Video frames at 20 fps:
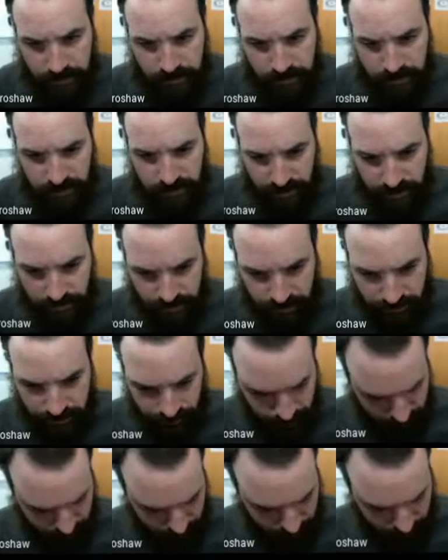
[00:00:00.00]
See here,
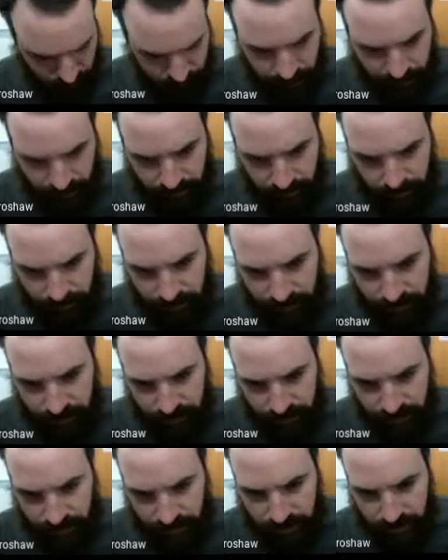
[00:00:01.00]
how am I
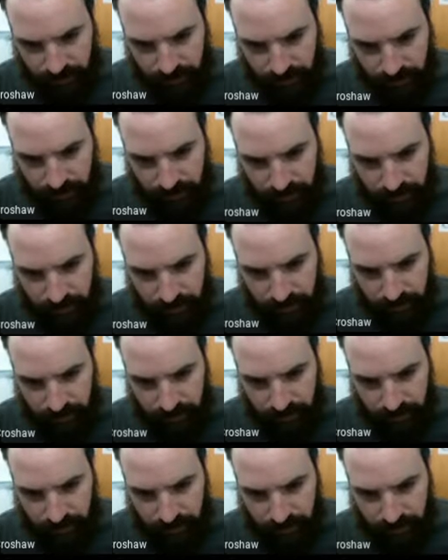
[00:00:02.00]
orientated? There
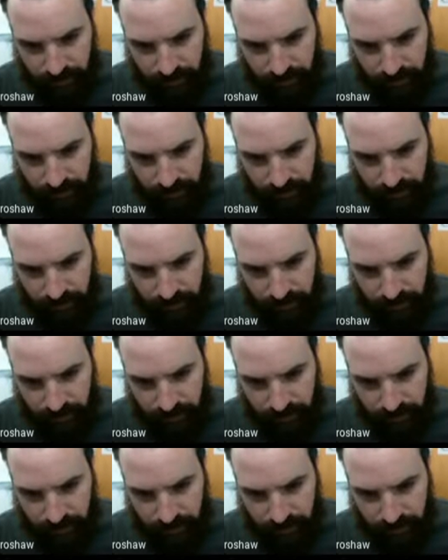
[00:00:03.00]
we go.